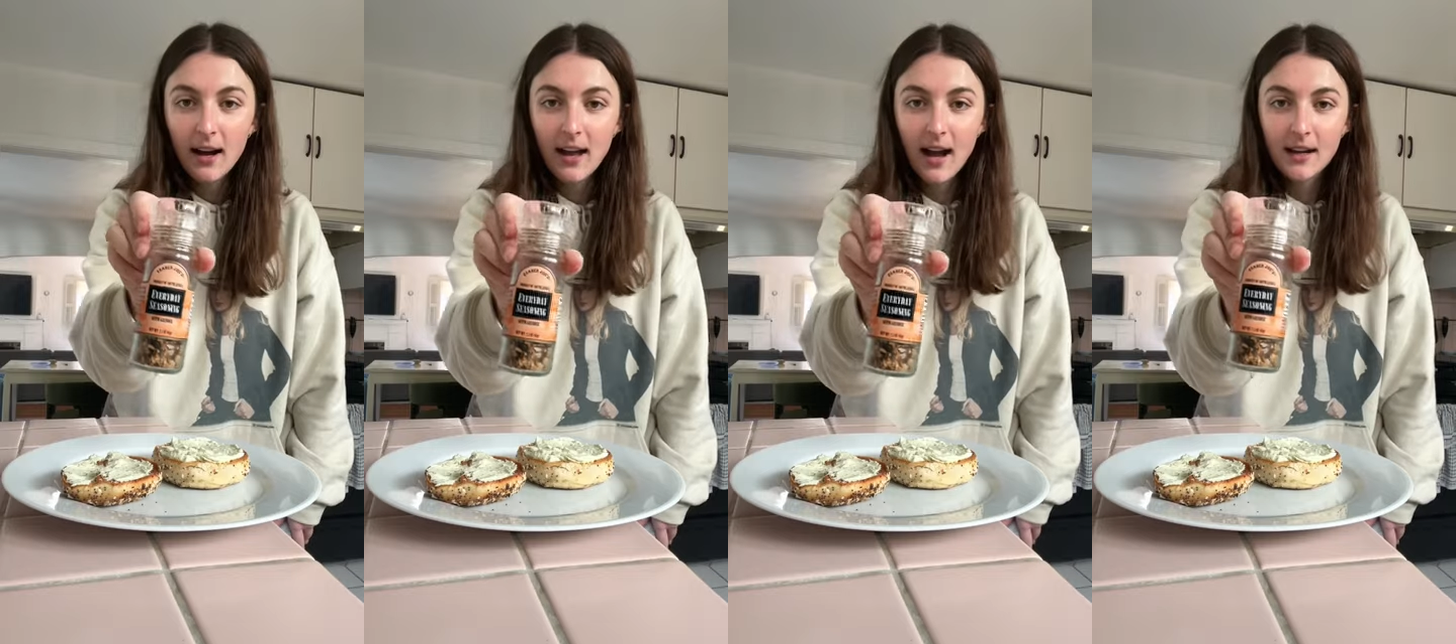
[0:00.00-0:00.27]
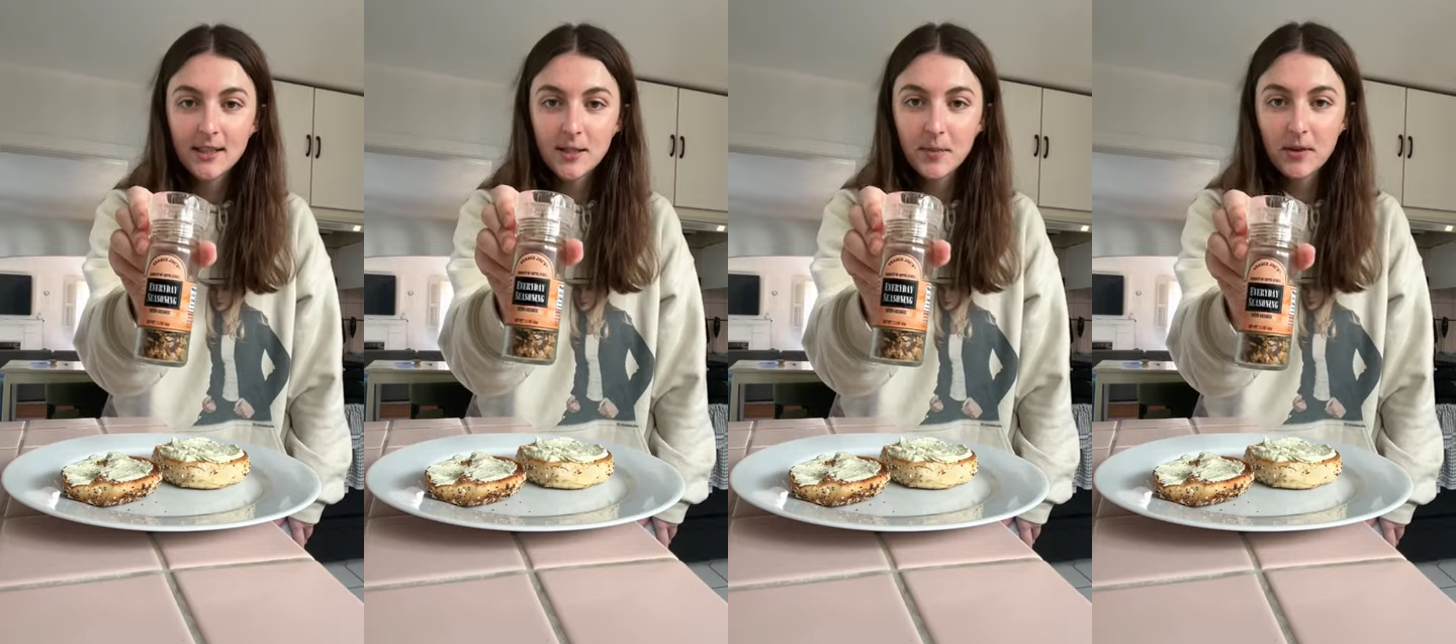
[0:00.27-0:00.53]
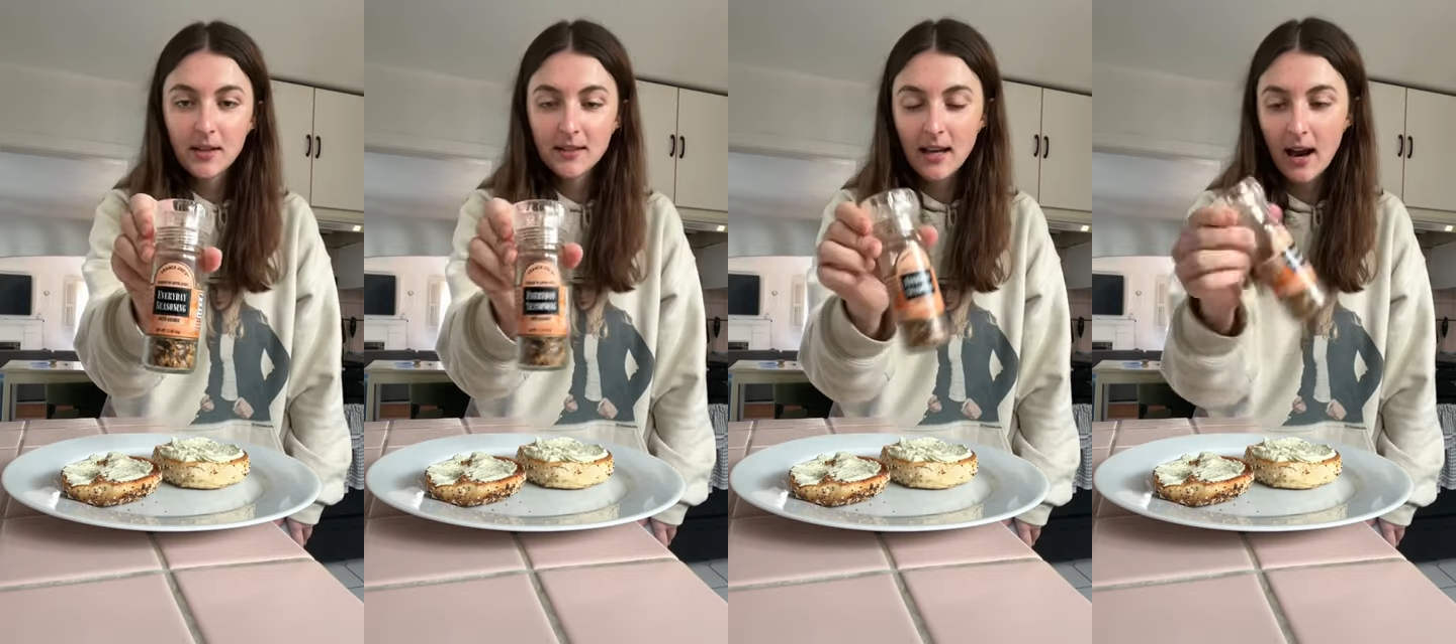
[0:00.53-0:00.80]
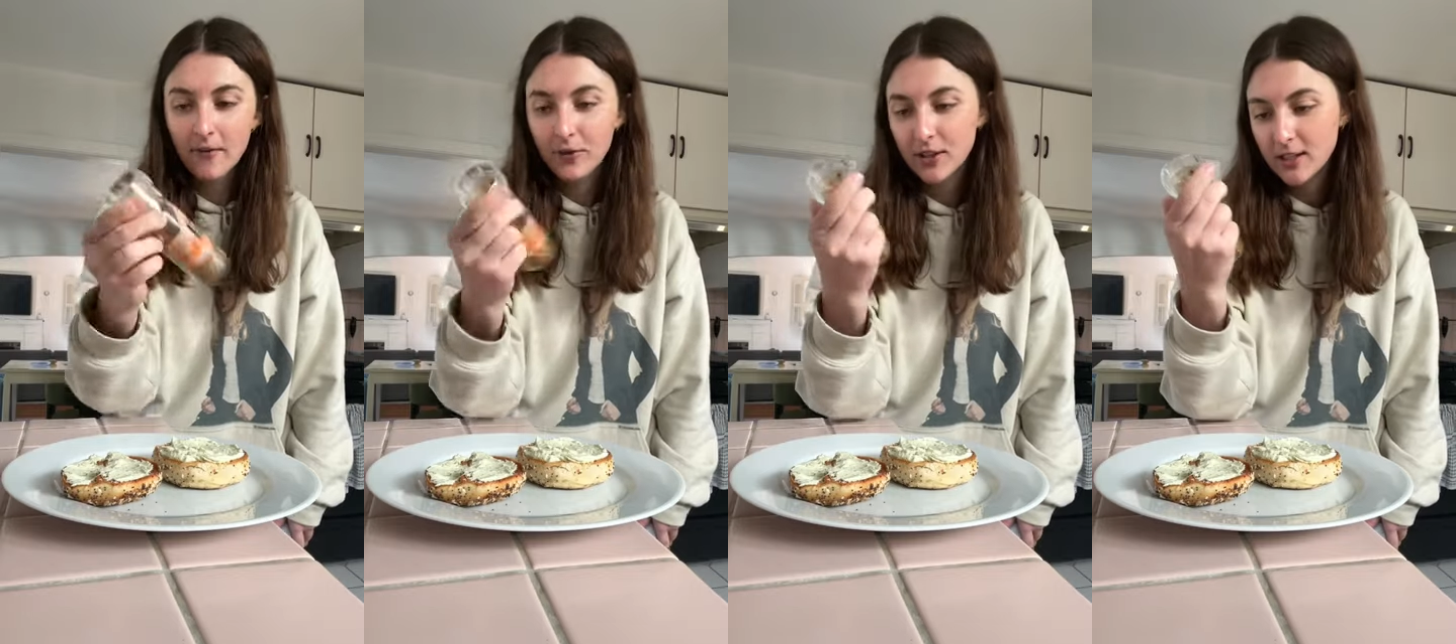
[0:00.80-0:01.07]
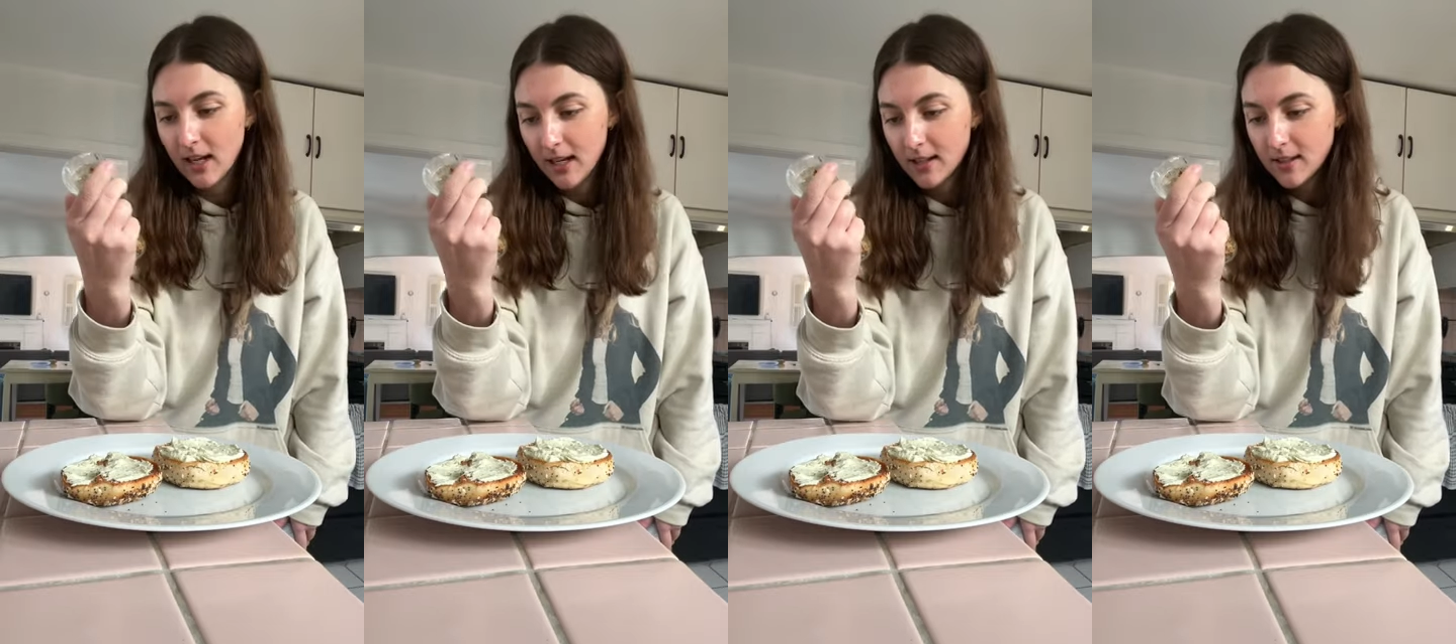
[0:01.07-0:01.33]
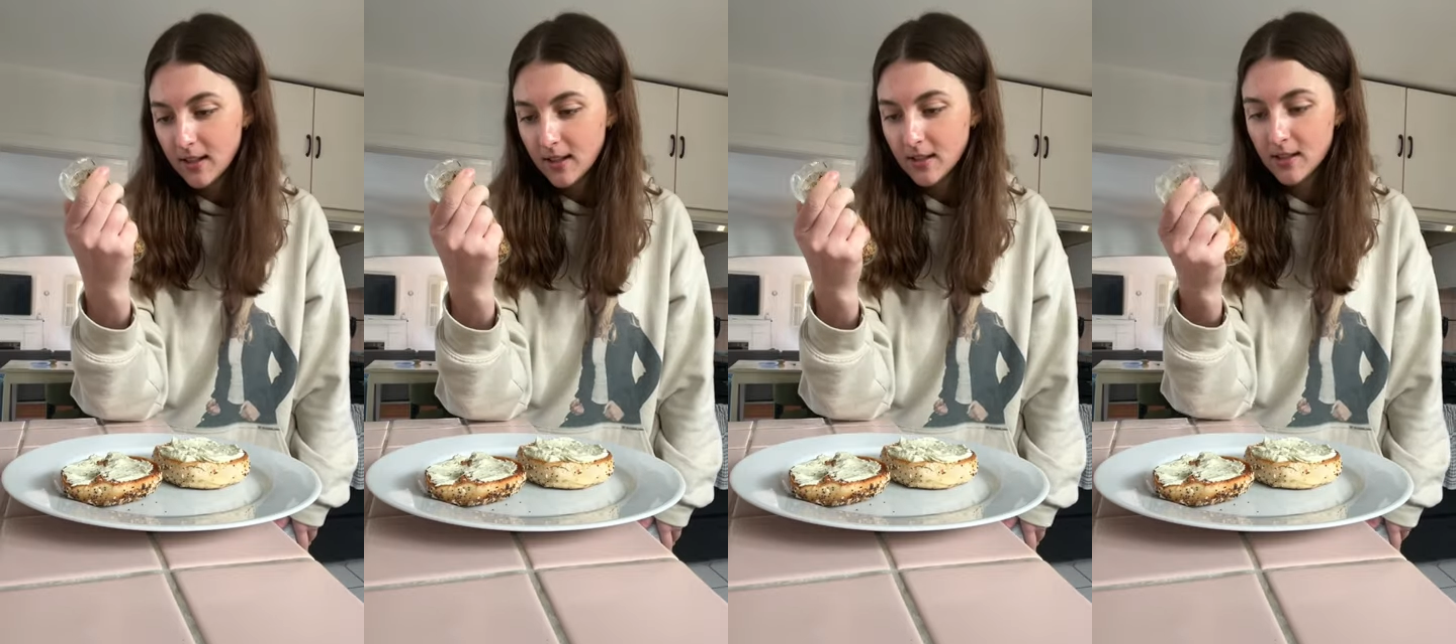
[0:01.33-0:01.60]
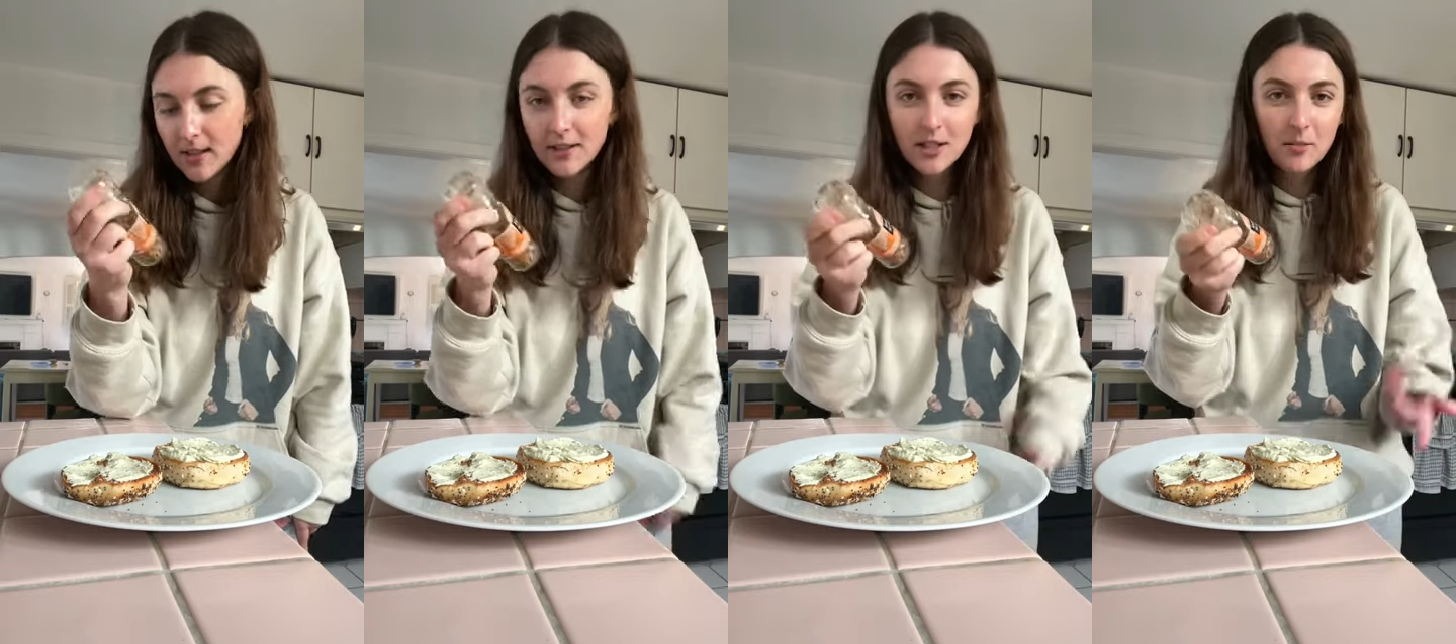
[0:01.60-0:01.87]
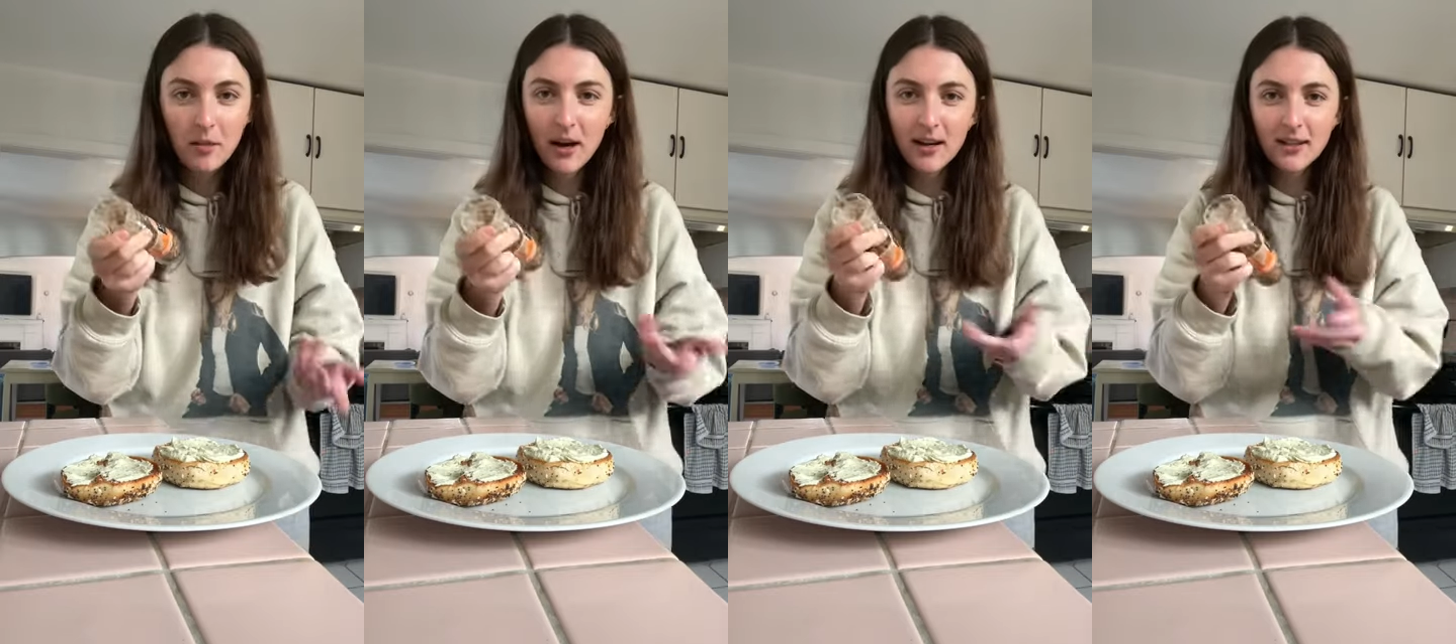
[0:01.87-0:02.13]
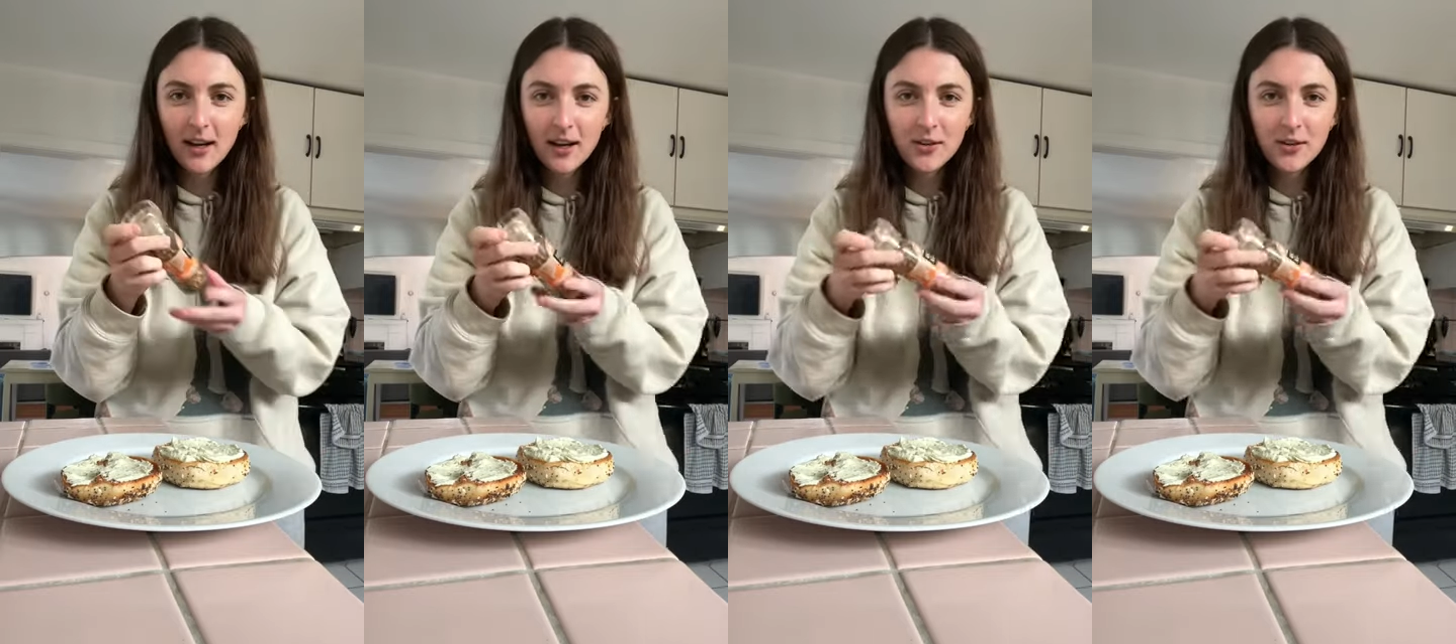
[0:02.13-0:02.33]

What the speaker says: add some of this everyday seasoning to mine.